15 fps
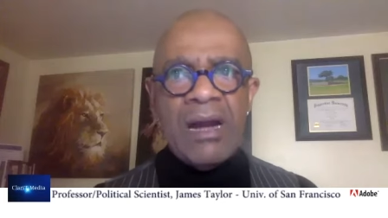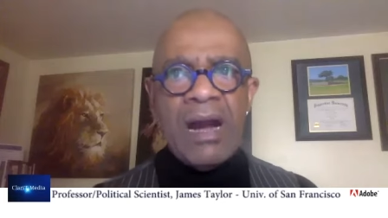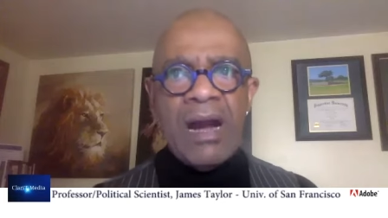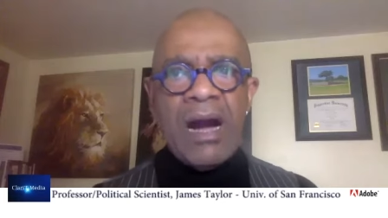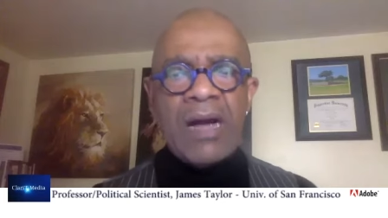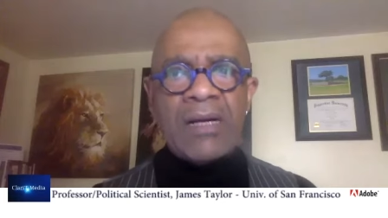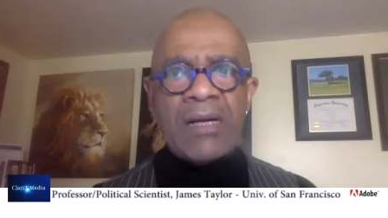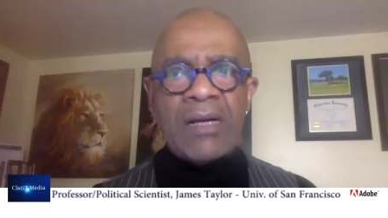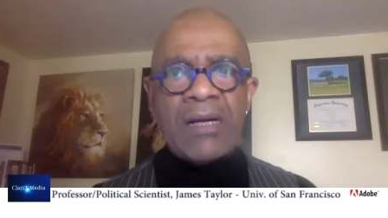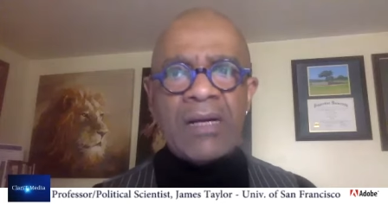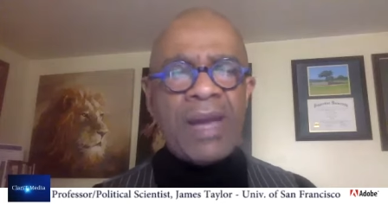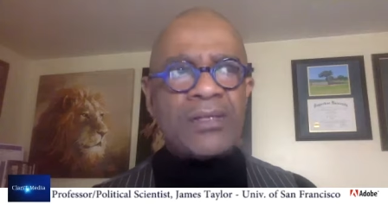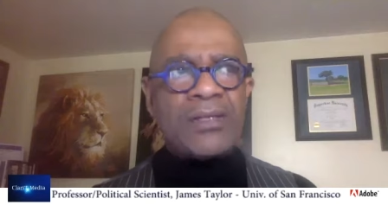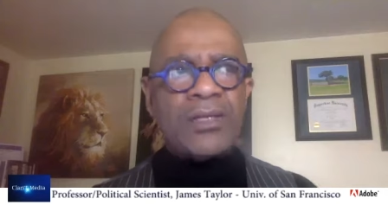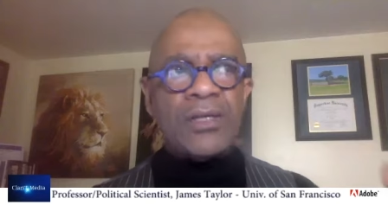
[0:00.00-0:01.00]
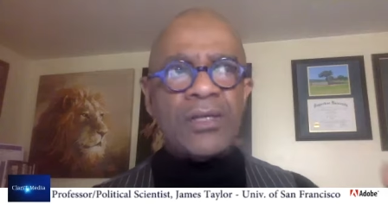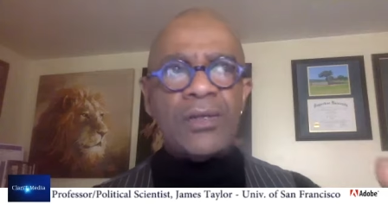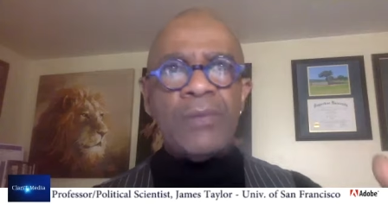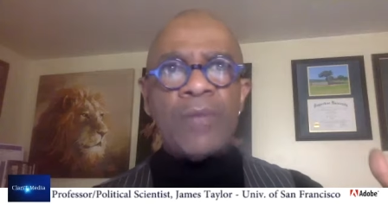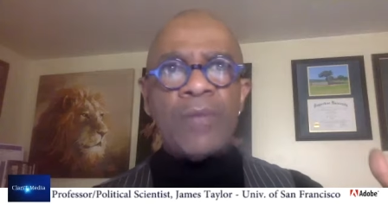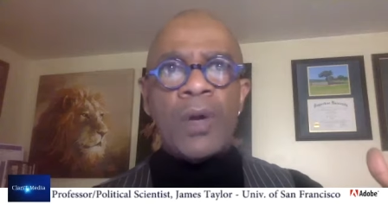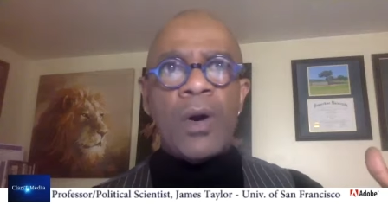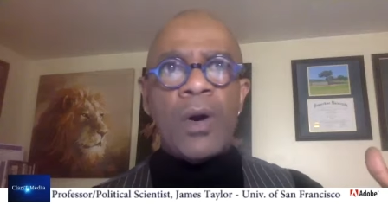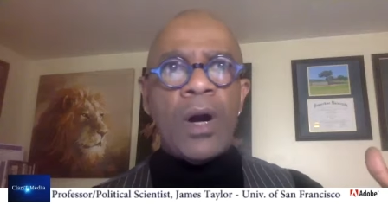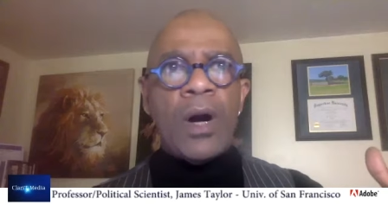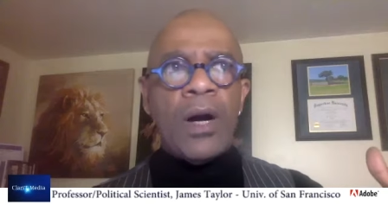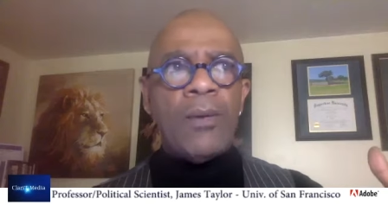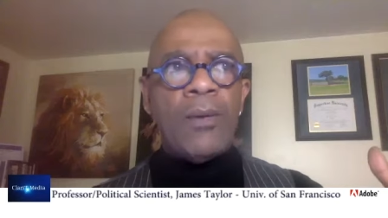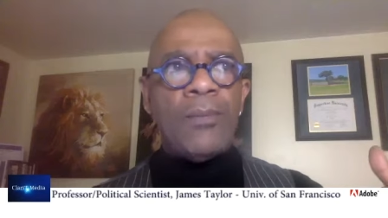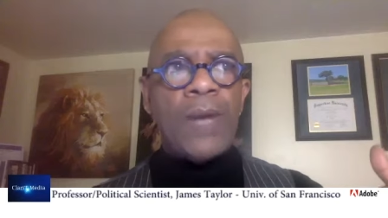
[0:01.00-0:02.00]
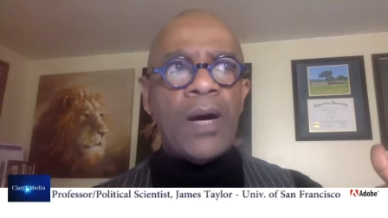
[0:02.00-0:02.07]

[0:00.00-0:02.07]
Uh, compared to uh,